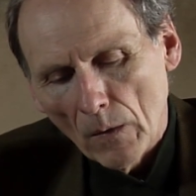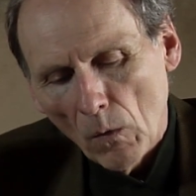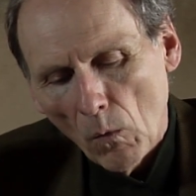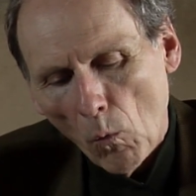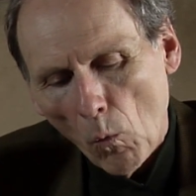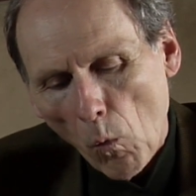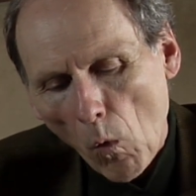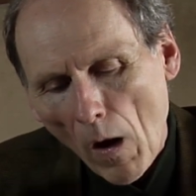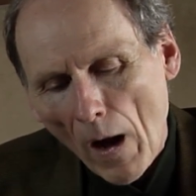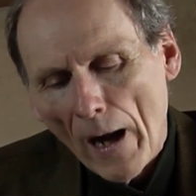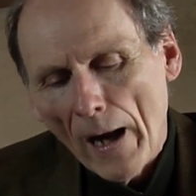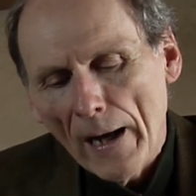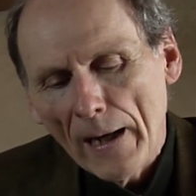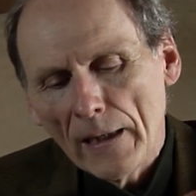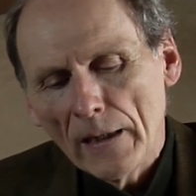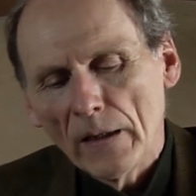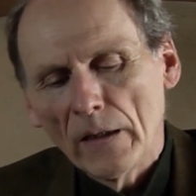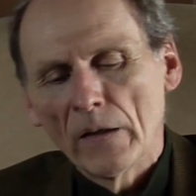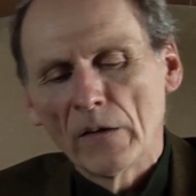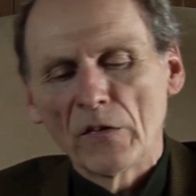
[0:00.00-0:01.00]
why
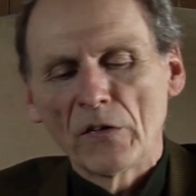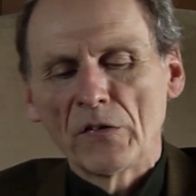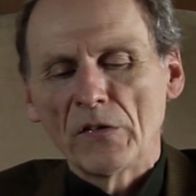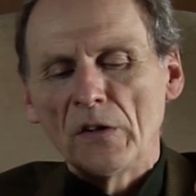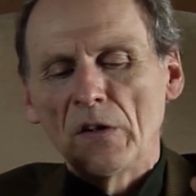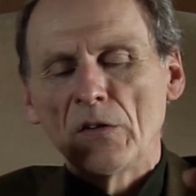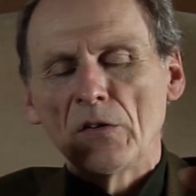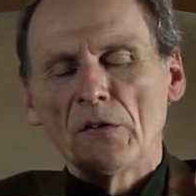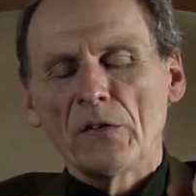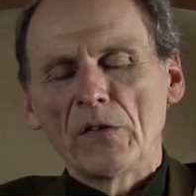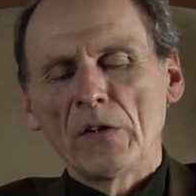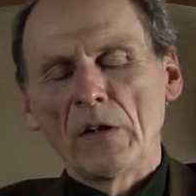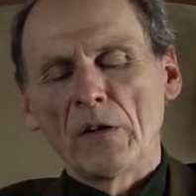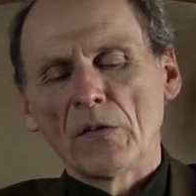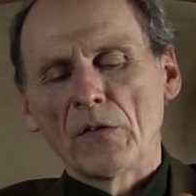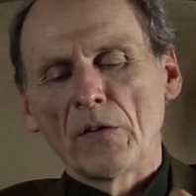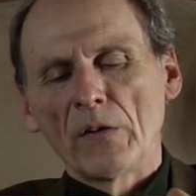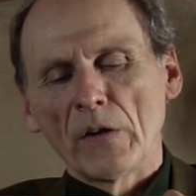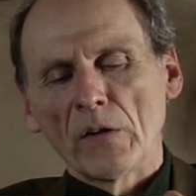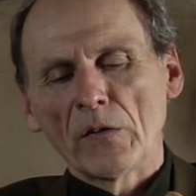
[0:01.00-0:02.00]
is
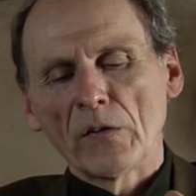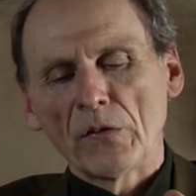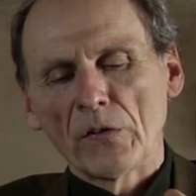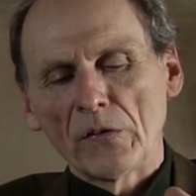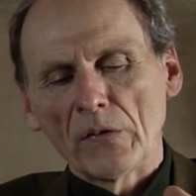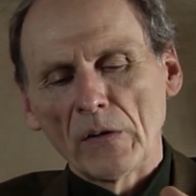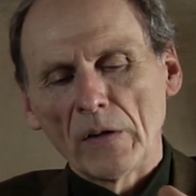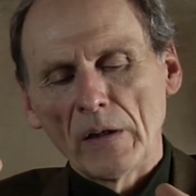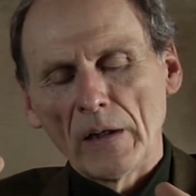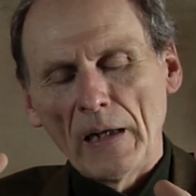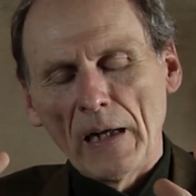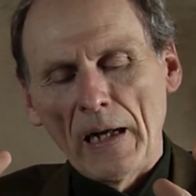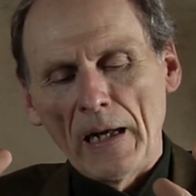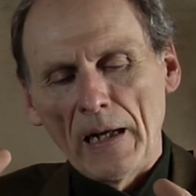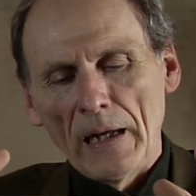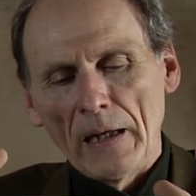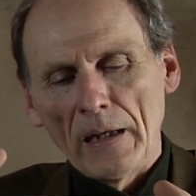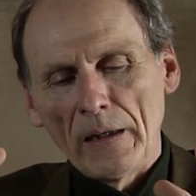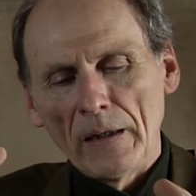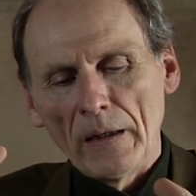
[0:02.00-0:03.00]
this
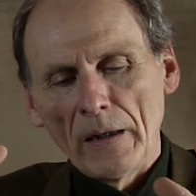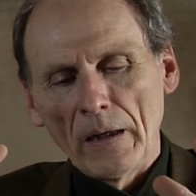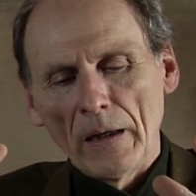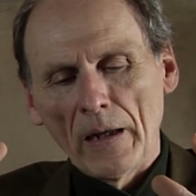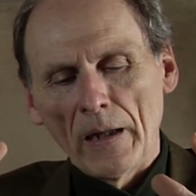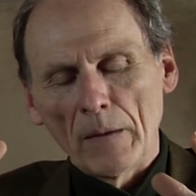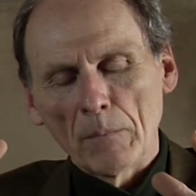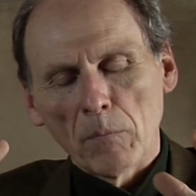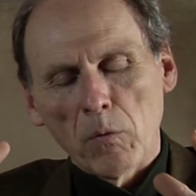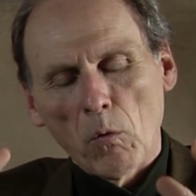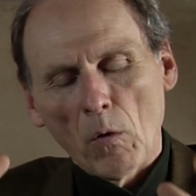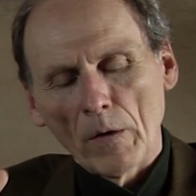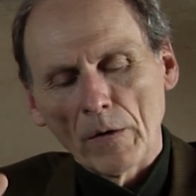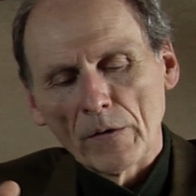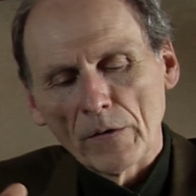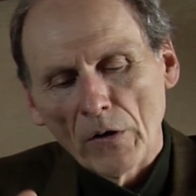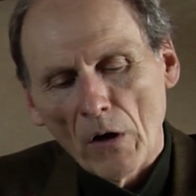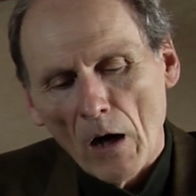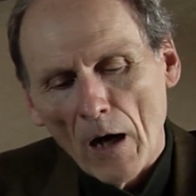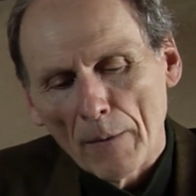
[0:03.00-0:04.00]
an
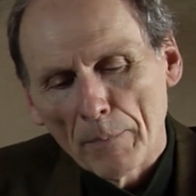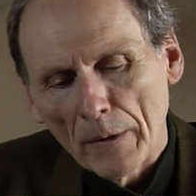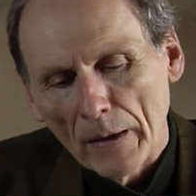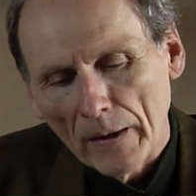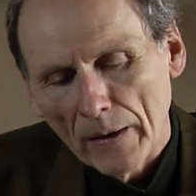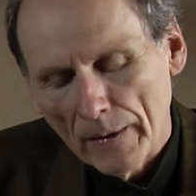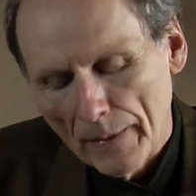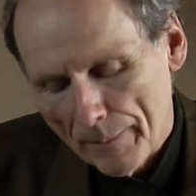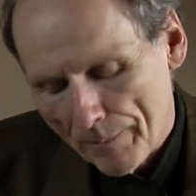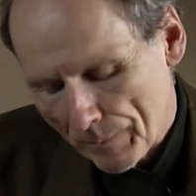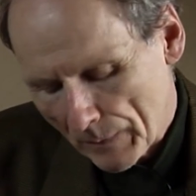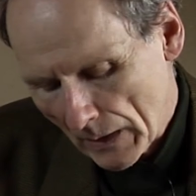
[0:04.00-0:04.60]
important topic?